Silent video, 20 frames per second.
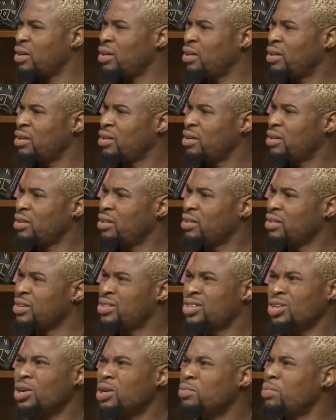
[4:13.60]
Mm. Yes.
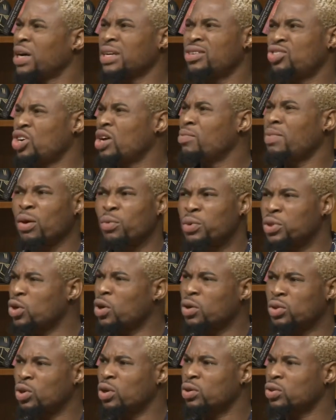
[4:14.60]
It's all about drama. we
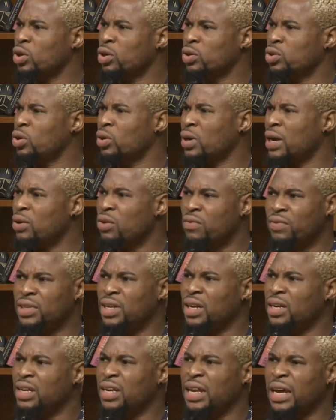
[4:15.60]
talk, talk, talk, talk. And over
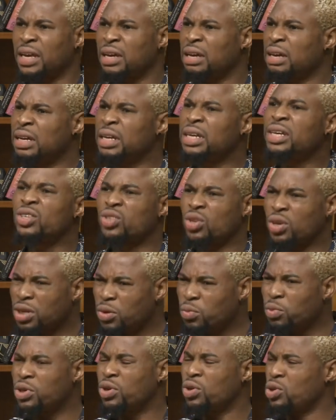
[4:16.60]
there, they're like,
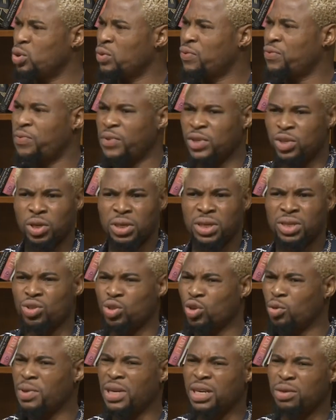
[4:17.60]
sorry, we know you featured in
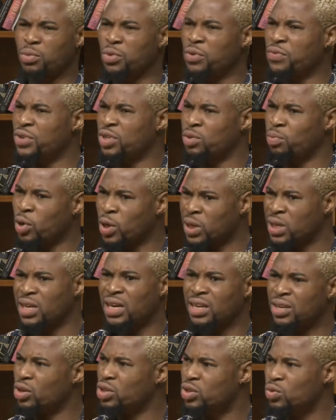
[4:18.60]
so many movies, but
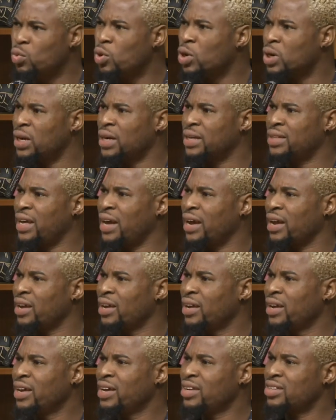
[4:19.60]
here it doesn't work like that.
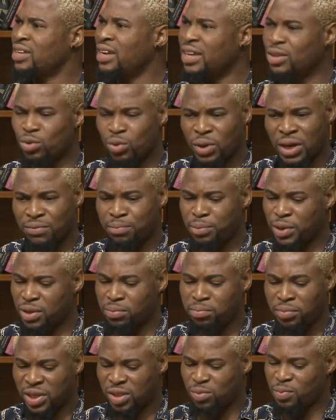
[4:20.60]
It's that you have
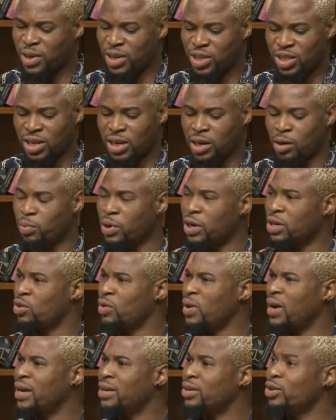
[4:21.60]
big mixed martial or
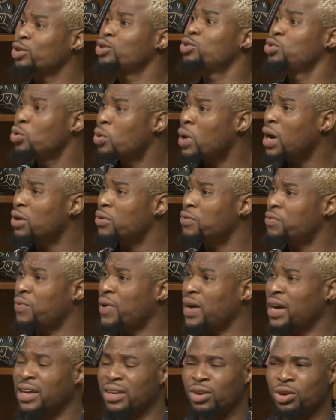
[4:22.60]
background, or you know how to
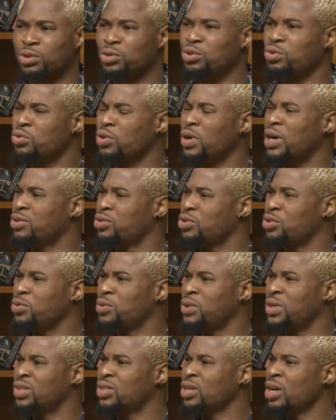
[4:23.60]
fight, or you know how to
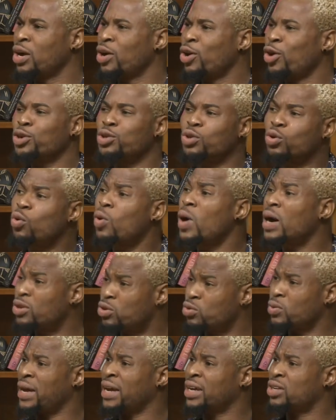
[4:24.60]
do this, oh. or you go and
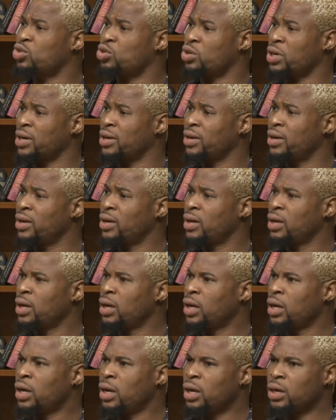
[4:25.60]
do extra. Okay.